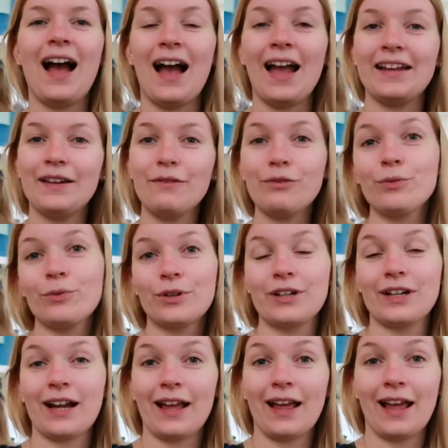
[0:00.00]
I never
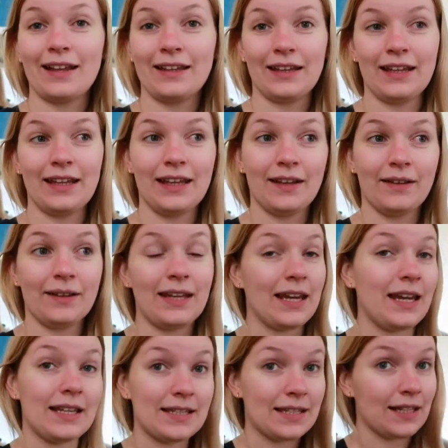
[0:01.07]
wore any
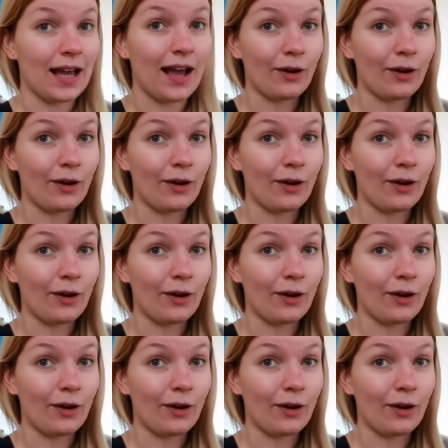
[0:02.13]
Indian